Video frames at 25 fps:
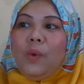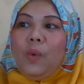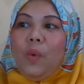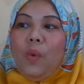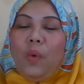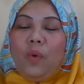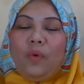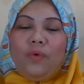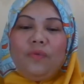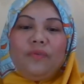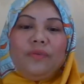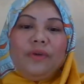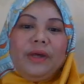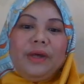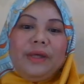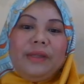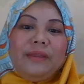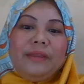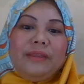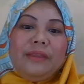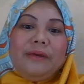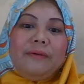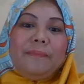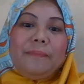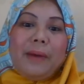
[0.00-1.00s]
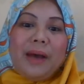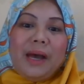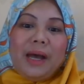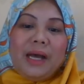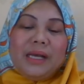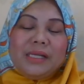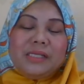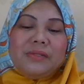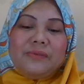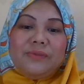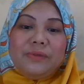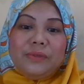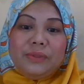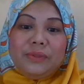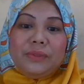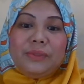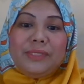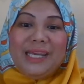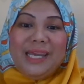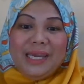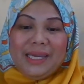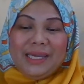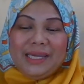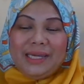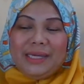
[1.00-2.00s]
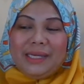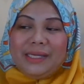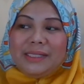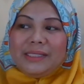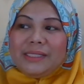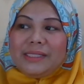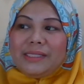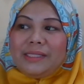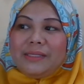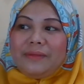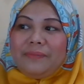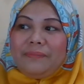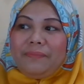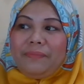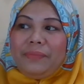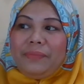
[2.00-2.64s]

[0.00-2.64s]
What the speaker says: over the past few decades.